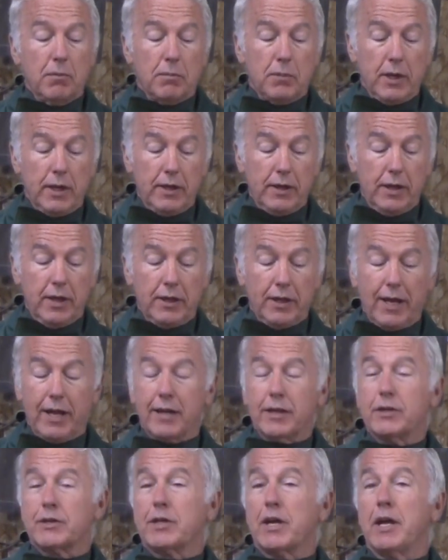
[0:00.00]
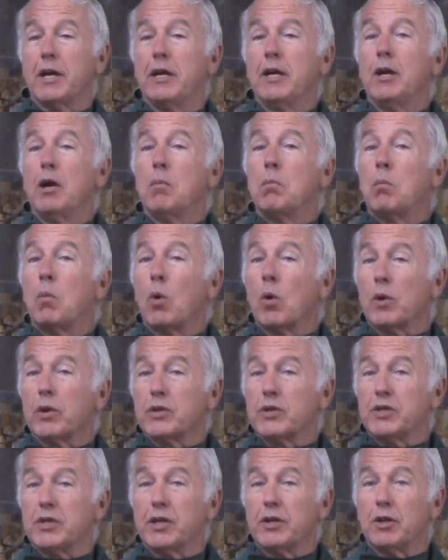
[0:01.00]
and that is a
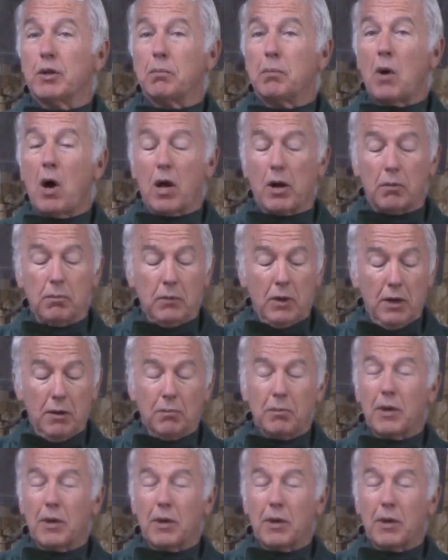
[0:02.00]
mortise in the bottom.